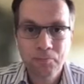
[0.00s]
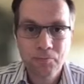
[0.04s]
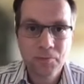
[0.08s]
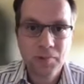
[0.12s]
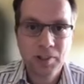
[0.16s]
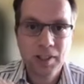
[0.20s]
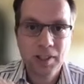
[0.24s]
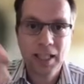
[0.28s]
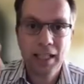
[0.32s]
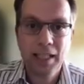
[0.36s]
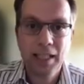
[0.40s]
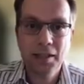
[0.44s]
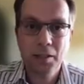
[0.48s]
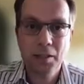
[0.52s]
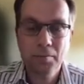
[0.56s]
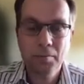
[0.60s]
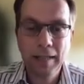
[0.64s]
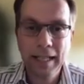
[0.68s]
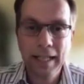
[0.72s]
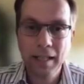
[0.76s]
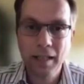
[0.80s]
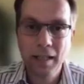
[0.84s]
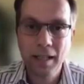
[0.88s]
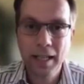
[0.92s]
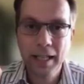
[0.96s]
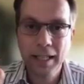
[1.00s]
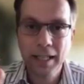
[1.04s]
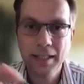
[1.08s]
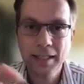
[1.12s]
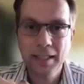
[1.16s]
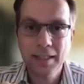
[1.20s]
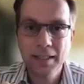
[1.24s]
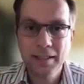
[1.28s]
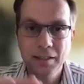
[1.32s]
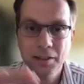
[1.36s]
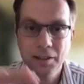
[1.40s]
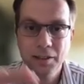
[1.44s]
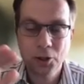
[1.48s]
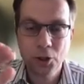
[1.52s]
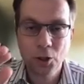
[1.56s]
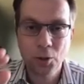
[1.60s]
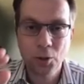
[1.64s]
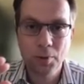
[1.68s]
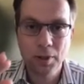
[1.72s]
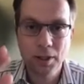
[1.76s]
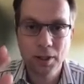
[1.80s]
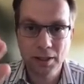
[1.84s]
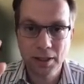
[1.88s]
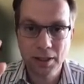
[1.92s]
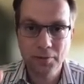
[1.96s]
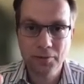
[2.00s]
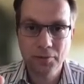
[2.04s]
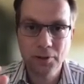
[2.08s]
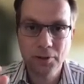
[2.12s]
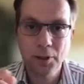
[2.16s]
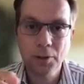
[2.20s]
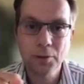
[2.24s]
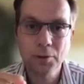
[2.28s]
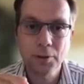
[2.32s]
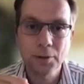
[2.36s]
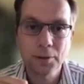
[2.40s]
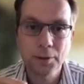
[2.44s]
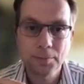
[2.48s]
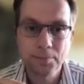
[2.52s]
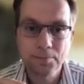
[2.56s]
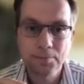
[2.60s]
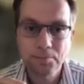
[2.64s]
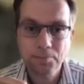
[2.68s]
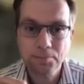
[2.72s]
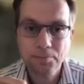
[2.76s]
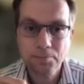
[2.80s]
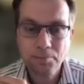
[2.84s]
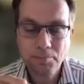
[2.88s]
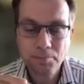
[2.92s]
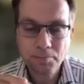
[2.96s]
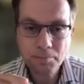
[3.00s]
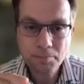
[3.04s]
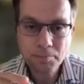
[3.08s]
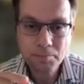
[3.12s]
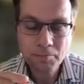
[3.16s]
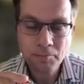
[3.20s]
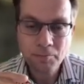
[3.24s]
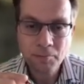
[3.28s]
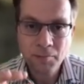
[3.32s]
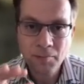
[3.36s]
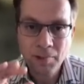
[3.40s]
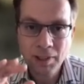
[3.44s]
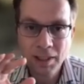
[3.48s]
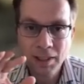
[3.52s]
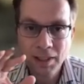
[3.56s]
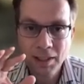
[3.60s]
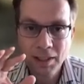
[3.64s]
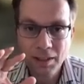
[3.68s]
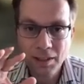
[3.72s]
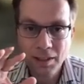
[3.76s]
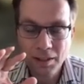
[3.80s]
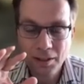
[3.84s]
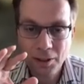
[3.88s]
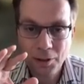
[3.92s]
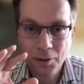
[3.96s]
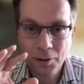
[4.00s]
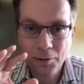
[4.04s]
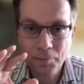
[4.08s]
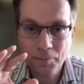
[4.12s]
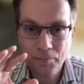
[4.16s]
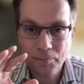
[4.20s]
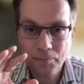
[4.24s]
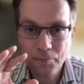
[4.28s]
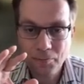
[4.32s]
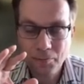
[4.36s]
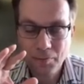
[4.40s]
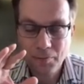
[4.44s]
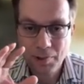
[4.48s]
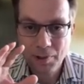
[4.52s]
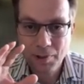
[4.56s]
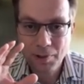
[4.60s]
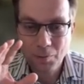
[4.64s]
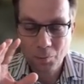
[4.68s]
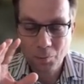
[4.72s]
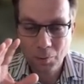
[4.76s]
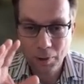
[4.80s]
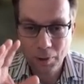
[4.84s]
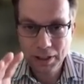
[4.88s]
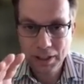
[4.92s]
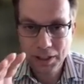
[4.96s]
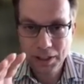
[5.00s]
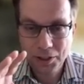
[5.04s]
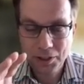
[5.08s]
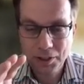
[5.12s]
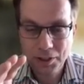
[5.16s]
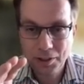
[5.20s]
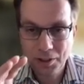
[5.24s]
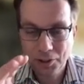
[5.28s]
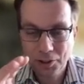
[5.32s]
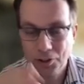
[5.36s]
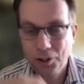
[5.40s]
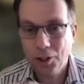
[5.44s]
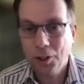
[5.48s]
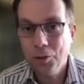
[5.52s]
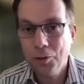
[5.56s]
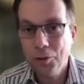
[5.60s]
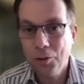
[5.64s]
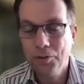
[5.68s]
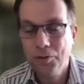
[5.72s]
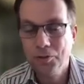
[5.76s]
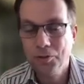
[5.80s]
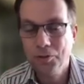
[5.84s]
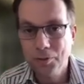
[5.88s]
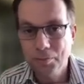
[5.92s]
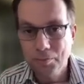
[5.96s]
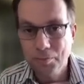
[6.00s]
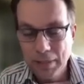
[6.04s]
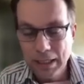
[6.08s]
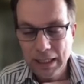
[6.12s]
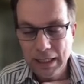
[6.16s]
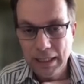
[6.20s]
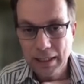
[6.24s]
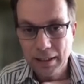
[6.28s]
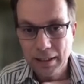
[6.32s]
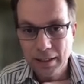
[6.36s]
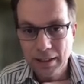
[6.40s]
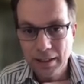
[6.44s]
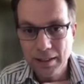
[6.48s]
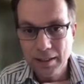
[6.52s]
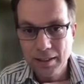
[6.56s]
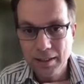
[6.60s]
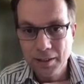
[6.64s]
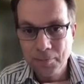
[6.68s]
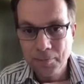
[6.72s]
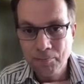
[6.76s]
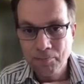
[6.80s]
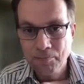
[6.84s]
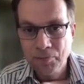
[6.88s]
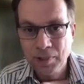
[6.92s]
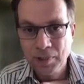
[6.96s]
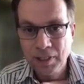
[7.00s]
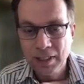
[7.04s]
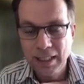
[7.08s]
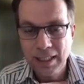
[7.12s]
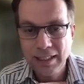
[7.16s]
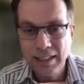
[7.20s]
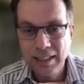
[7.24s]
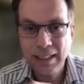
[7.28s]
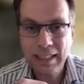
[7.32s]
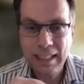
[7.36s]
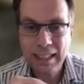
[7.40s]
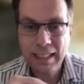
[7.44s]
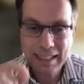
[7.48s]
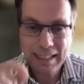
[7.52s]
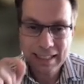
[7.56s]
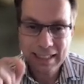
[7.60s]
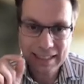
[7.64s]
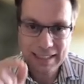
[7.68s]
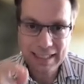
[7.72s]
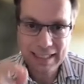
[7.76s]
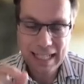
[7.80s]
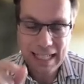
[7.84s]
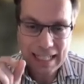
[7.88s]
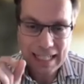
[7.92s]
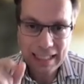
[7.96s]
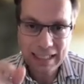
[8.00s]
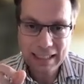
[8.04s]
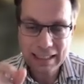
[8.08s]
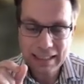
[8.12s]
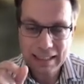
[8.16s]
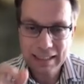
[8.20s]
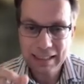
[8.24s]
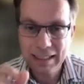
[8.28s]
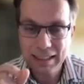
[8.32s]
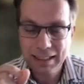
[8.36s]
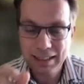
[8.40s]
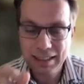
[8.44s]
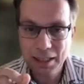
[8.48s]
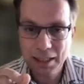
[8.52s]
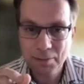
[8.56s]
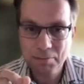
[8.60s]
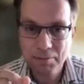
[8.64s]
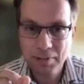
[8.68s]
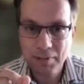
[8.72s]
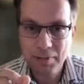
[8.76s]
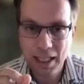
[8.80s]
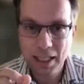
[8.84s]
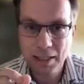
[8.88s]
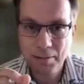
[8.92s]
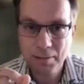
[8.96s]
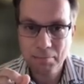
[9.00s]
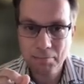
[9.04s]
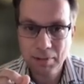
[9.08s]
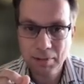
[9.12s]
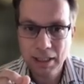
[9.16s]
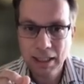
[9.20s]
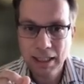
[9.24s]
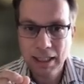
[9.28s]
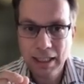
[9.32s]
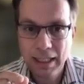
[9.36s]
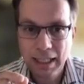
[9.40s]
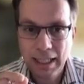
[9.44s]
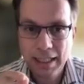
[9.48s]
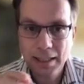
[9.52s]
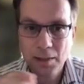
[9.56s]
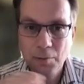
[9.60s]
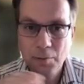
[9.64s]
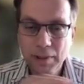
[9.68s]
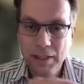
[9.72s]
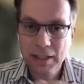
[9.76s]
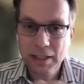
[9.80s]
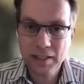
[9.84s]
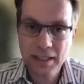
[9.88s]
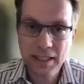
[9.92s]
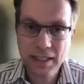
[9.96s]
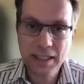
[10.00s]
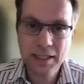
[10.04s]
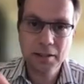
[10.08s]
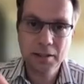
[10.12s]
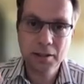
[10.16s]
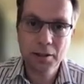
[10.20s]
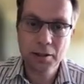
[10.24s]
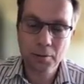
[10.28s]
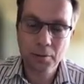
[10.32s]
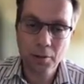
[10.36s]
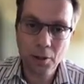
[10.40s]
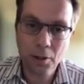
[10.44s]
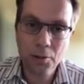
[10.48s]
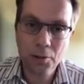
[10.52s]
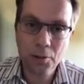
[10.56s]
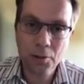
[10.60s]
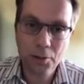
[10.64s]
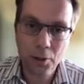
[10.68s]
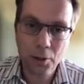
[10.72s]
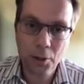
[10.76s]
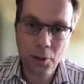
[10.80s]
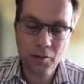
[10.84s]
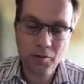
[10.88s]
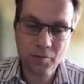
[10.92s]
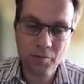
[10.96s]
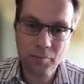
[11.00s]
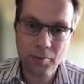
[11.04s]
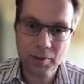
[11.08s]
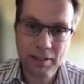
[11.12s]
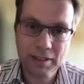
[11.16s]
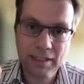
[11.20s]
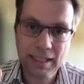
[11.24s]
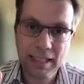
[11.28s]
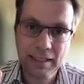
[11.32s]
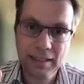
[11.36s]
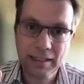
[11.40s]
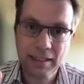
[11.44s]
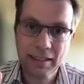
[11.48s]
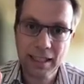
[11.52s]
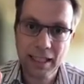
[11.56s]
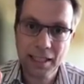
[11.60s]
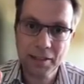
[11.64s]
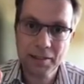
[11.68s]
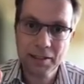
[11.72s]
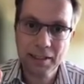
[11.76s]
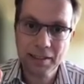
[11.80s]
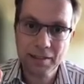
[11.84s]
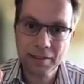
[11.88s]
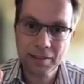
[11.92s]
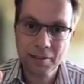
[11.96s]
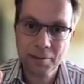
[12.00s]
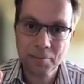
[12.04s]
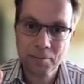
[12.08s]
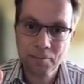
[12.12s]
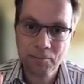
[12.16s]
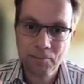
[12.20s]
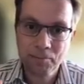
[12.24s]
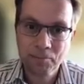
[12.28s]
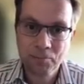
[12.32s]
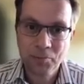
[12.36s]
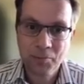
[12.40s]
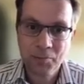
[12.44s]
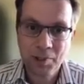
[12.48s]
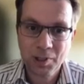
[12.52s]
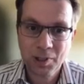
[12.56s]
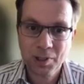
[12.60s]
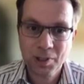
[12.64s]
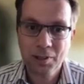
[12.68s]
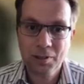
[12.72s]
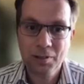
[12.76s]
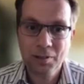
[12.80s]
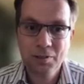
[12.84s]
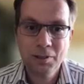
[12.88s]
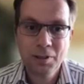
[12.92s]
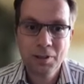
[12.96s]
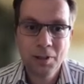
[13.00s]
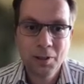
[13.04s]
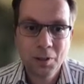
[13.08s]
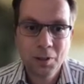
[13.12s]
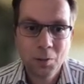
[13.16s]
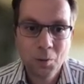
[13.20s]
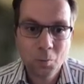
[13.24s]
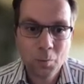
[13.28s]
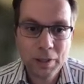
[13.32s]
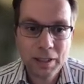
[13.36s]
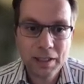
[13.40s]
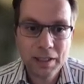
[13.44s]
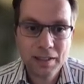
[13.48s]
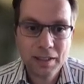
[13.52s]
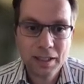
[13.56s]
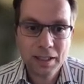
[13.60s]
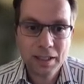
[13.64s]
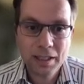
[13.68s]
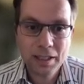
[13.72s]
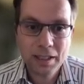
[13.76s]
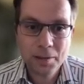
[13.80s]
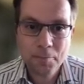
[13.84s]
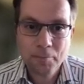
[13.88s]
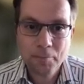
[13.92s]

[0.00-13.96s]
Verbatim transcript: And the red line is the cumulative total. So what this shows, for me at least, is that exactly in the same time as we see the growth of protected areas, you know, we see